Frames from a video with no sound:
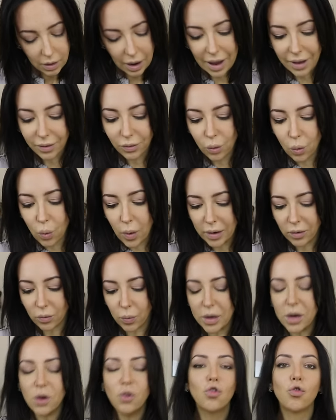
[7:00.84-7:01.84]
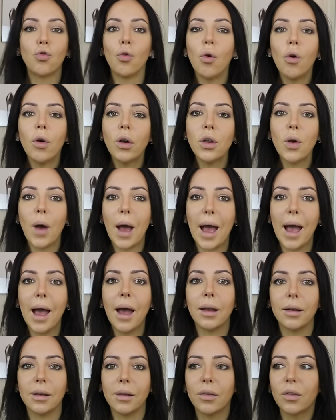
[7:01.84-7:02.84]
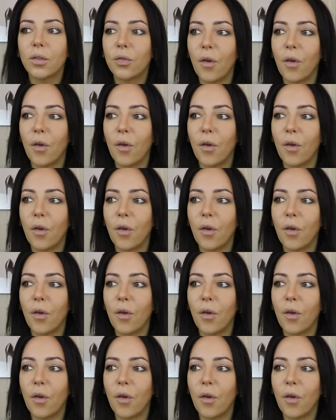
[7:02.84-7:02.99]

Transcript: As always, when you draw on your hand, it's